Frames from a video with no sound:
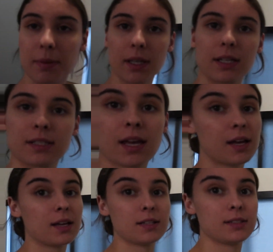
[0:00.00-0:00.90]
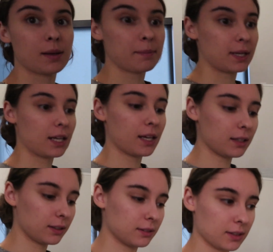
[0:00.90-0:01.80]
because
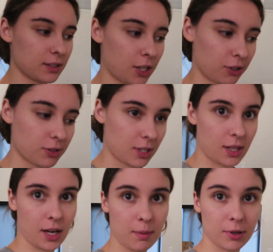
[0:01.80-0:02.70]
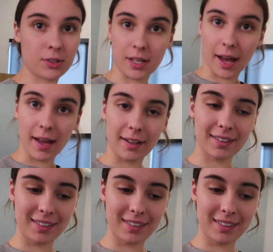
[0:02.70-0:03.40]
somebody is not used to the neighbors yet.